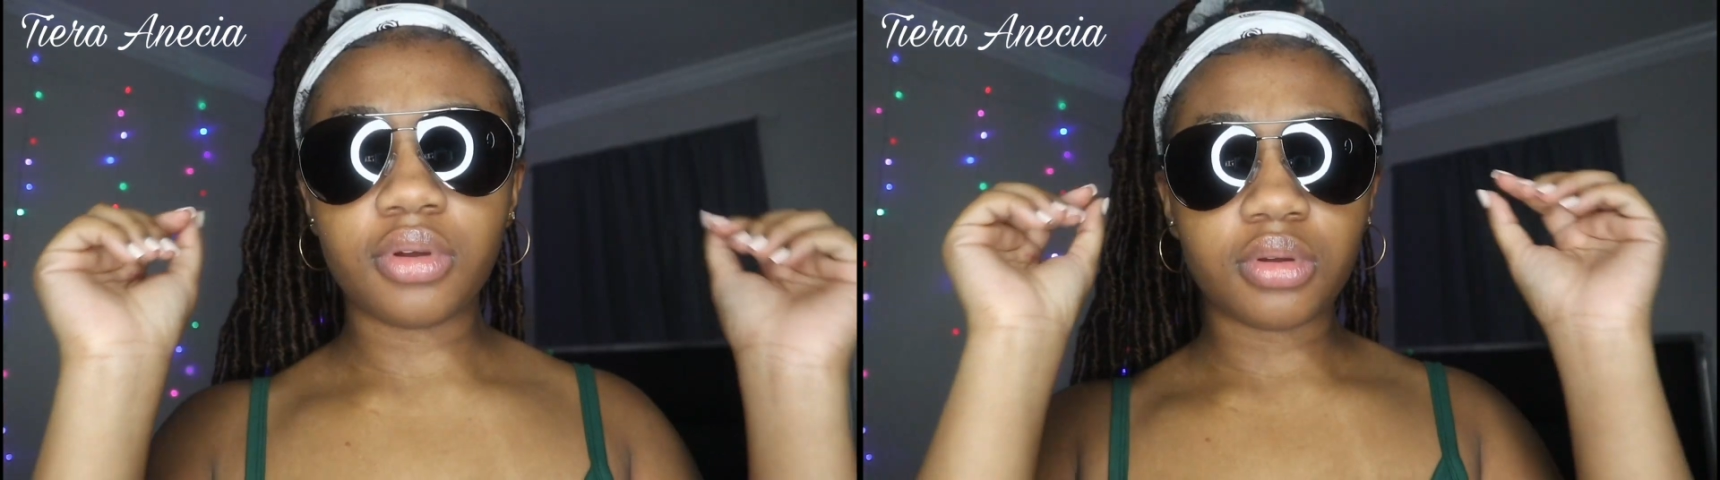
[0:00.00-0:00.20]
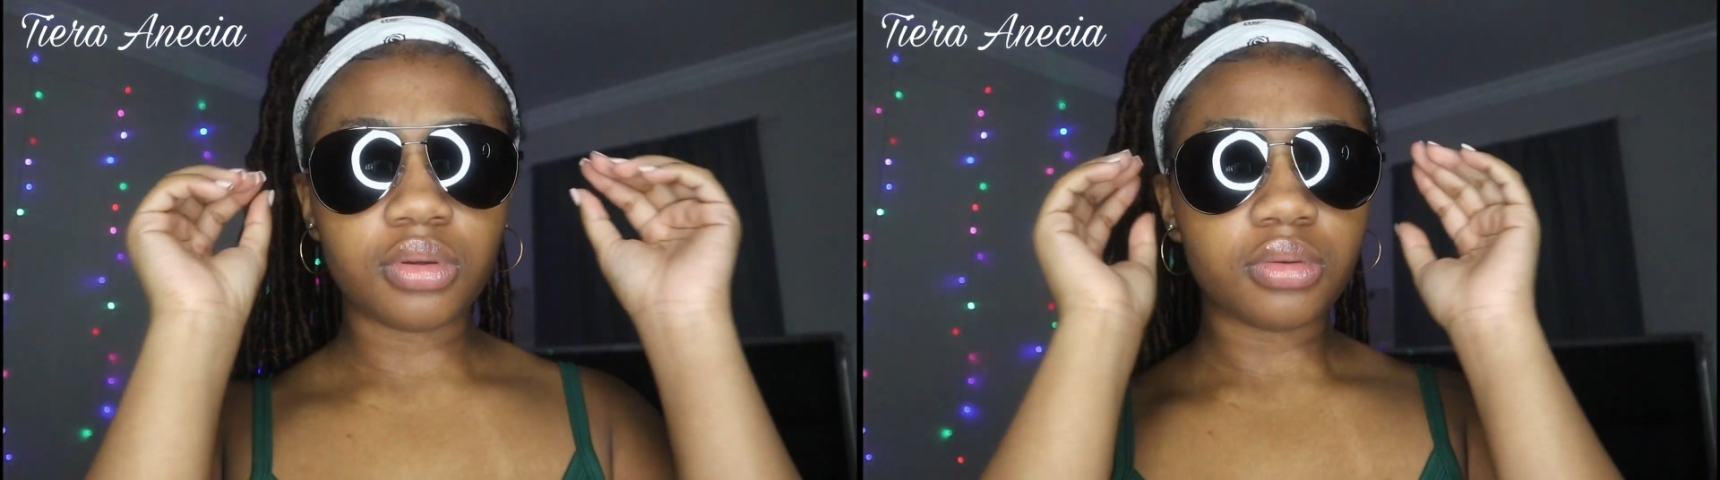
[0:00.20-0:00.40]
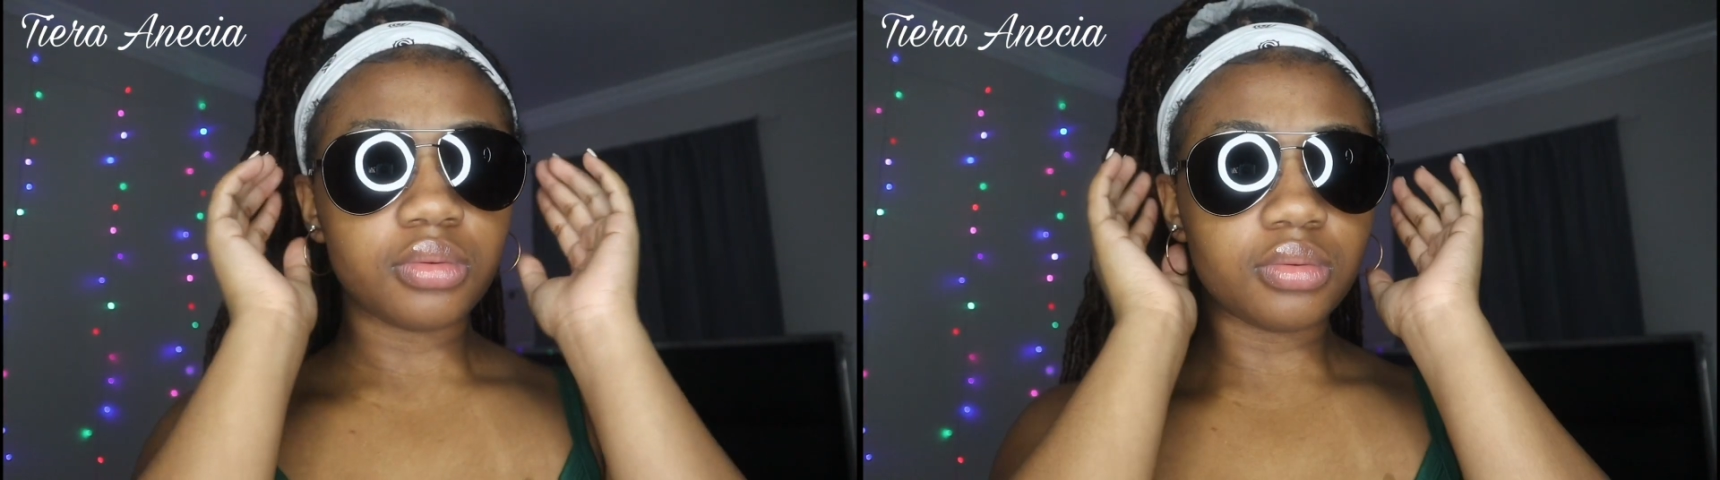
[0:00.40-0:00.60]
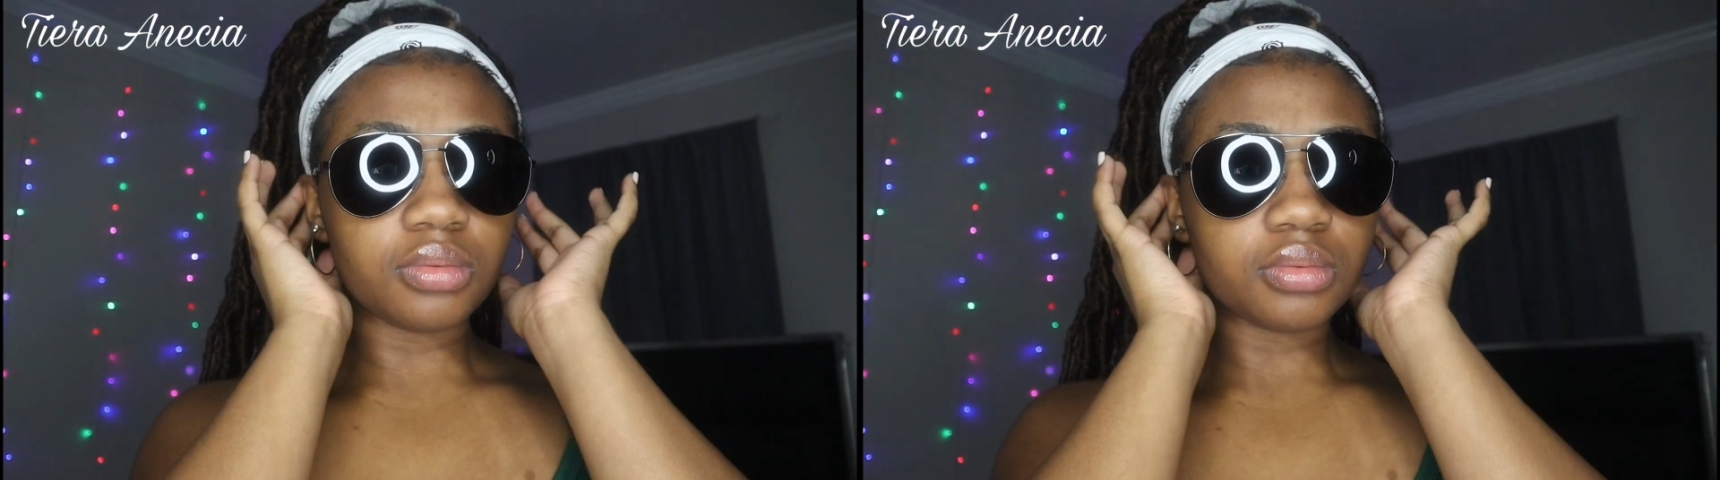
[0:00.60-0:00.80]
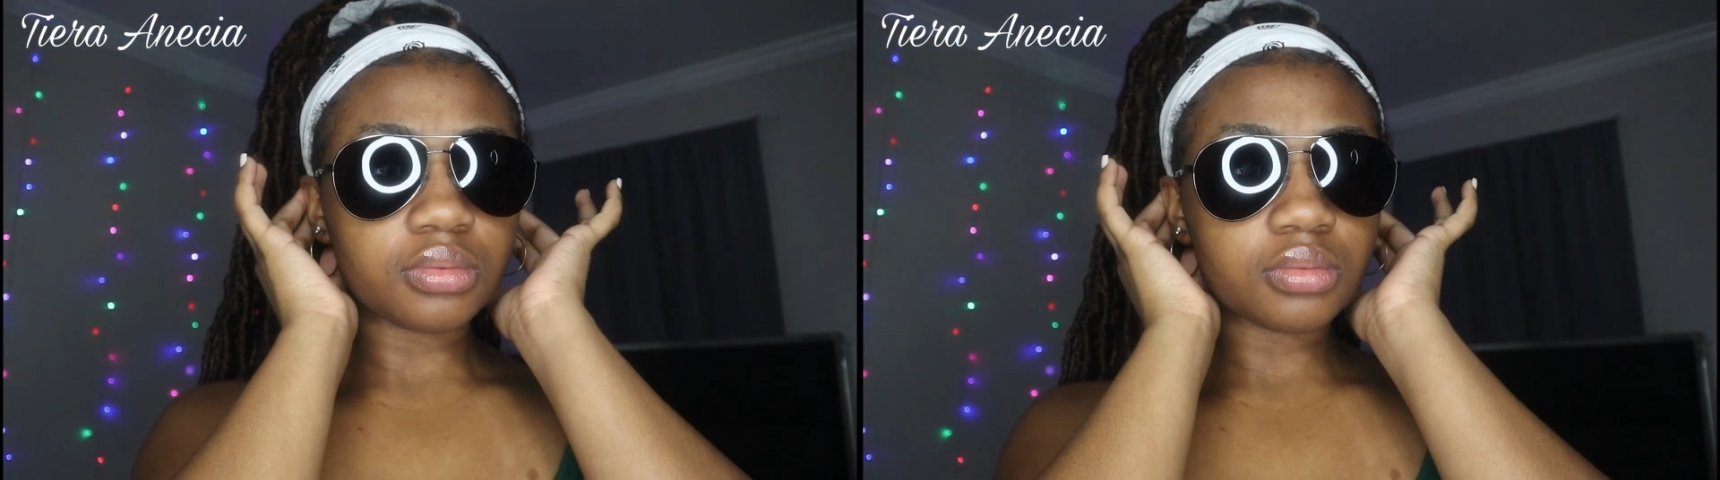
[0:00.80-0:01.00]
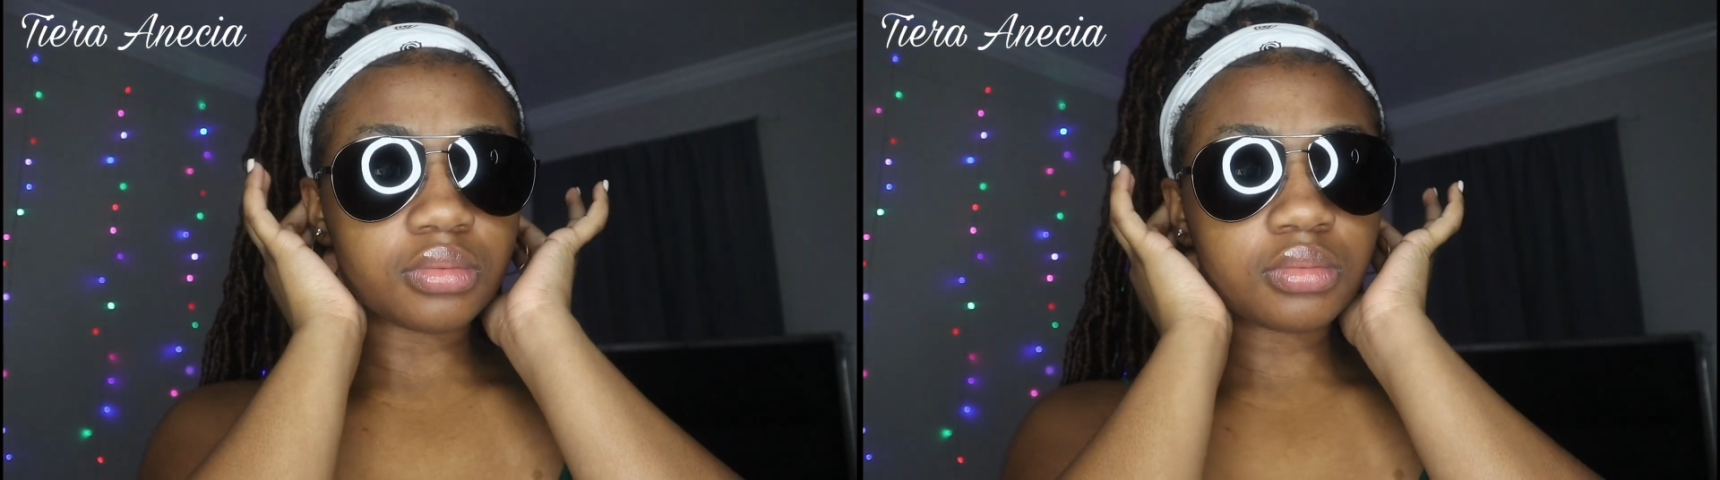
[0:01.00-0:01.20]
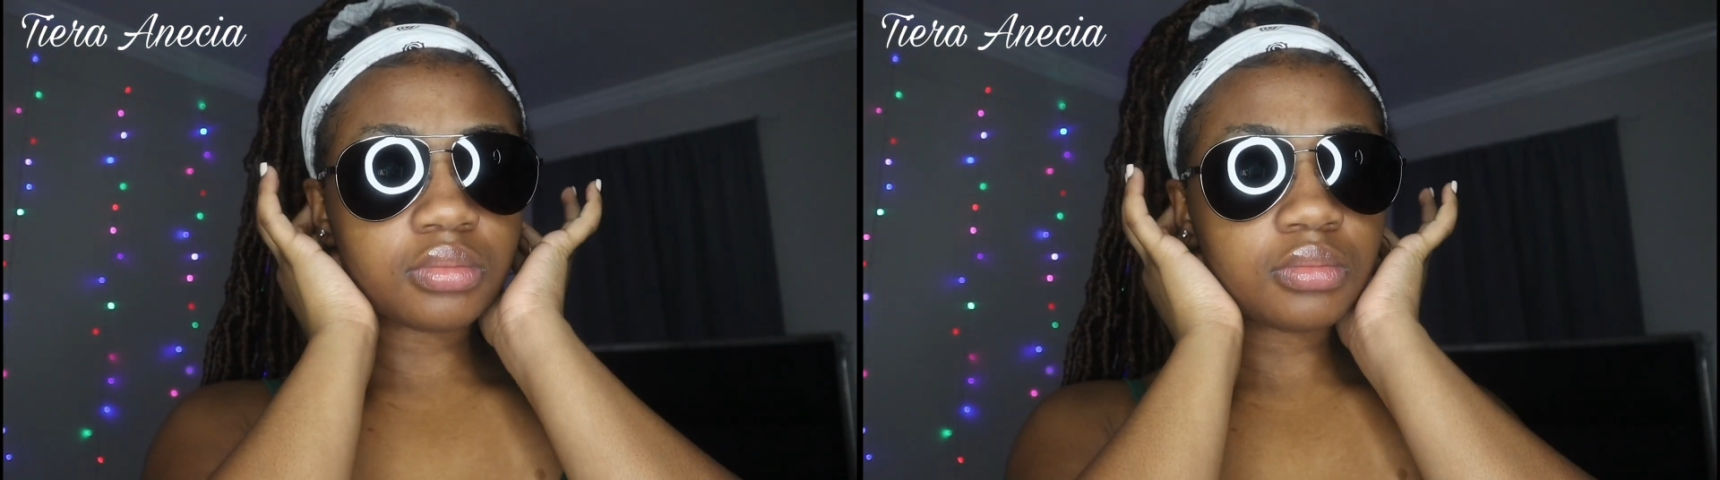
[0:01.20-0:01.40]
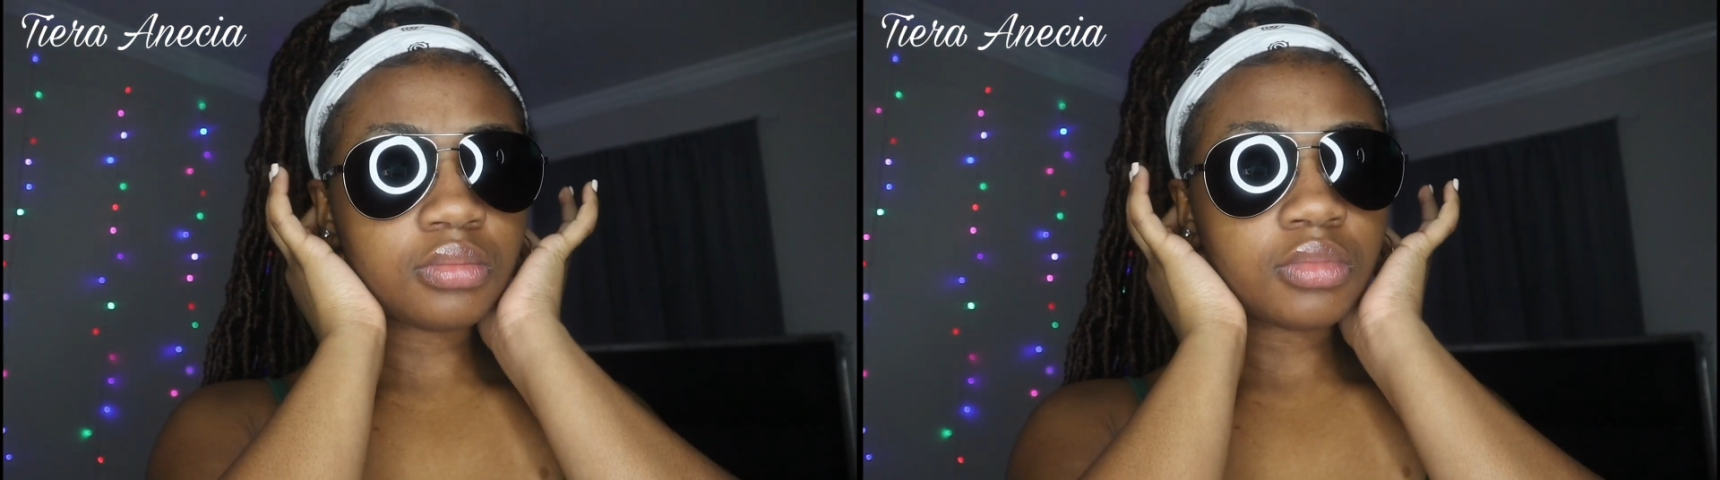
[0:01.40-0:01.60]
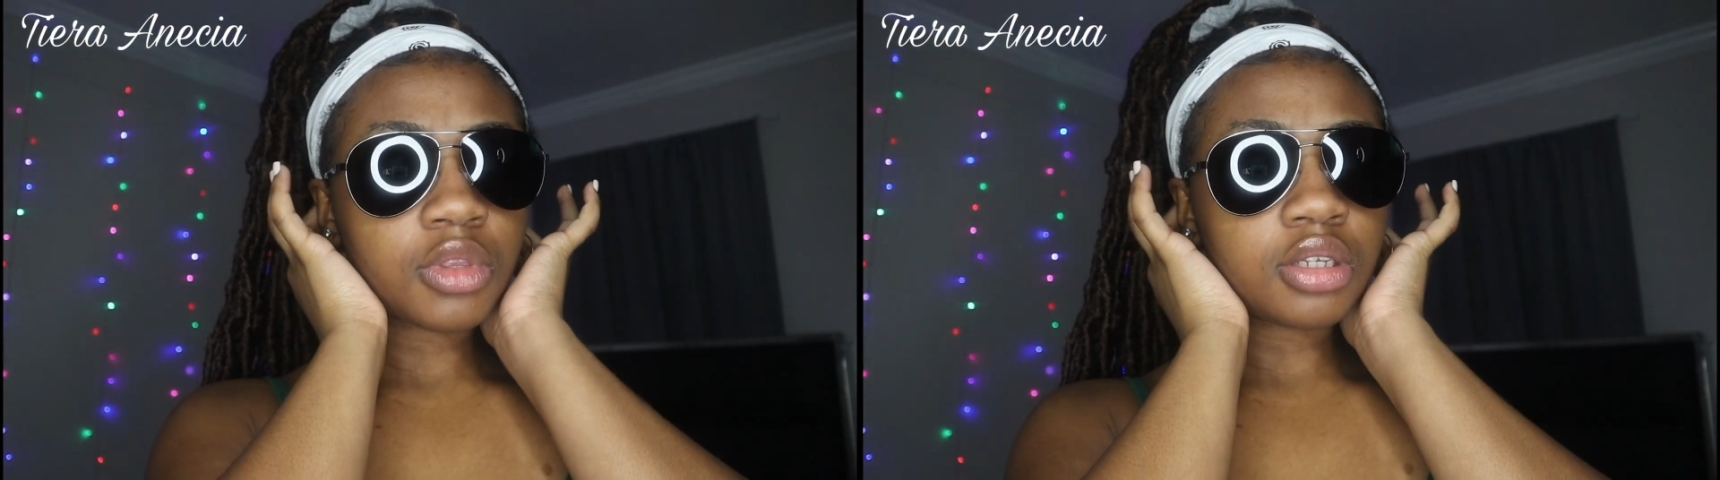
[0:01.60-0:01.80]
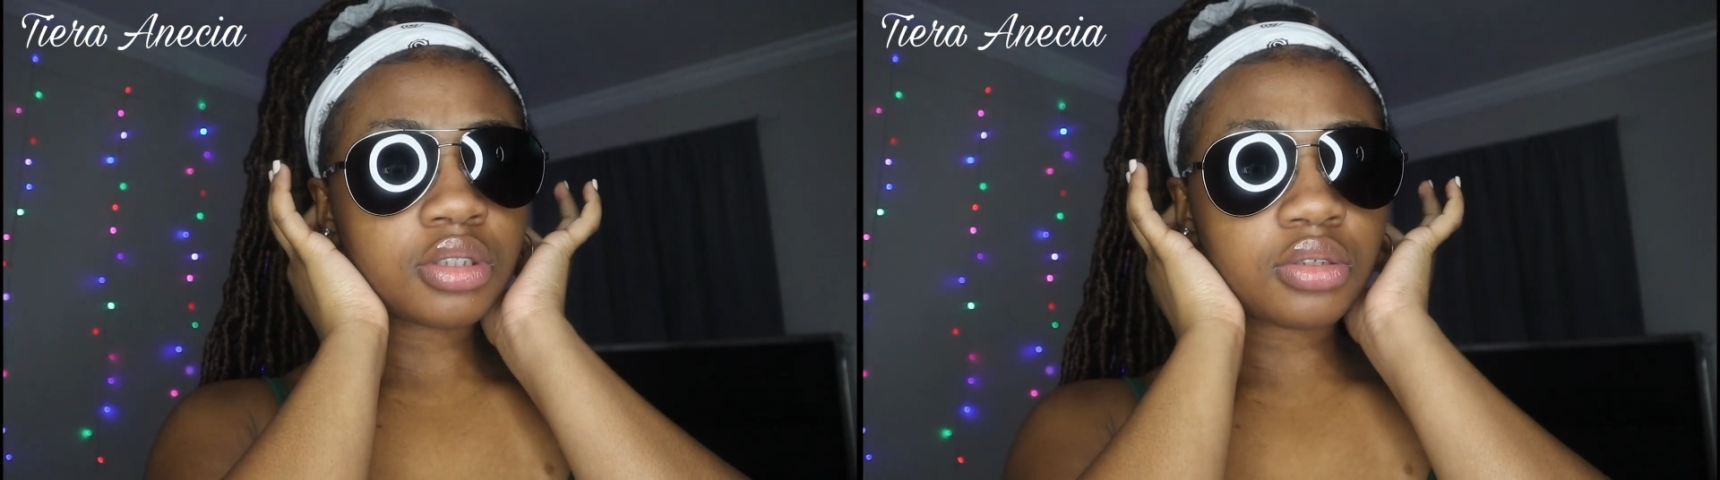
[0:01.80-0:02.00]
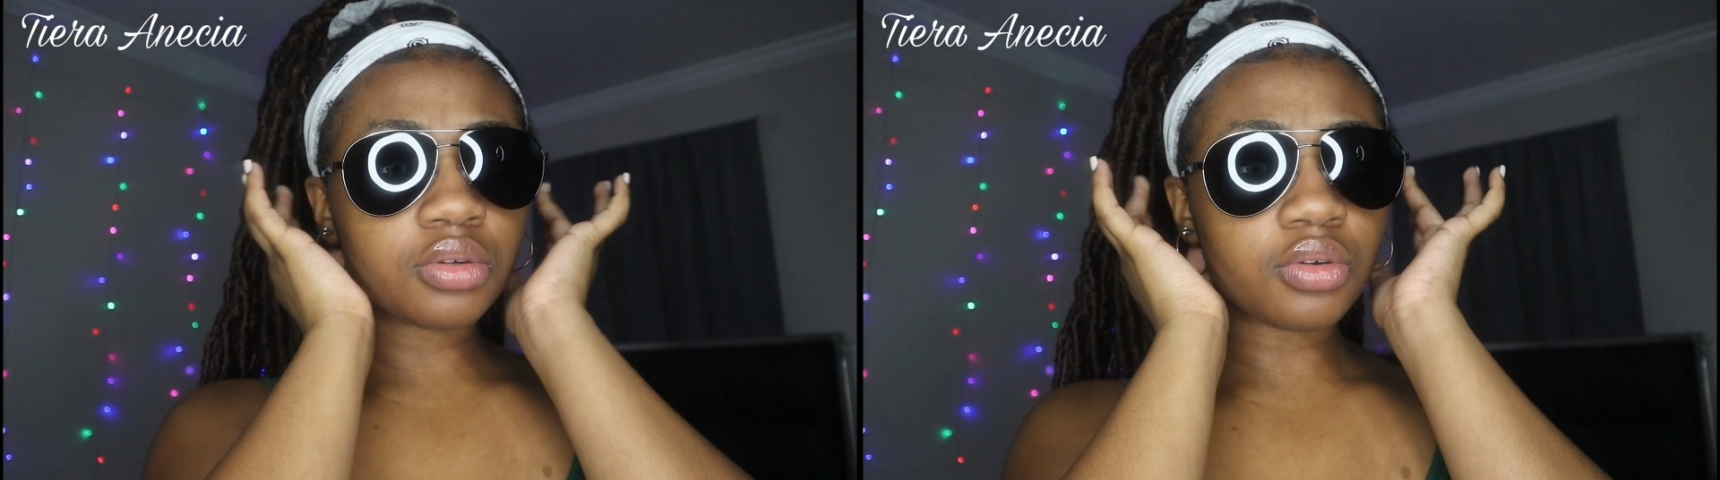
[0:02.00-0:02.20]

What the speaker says: cool. Too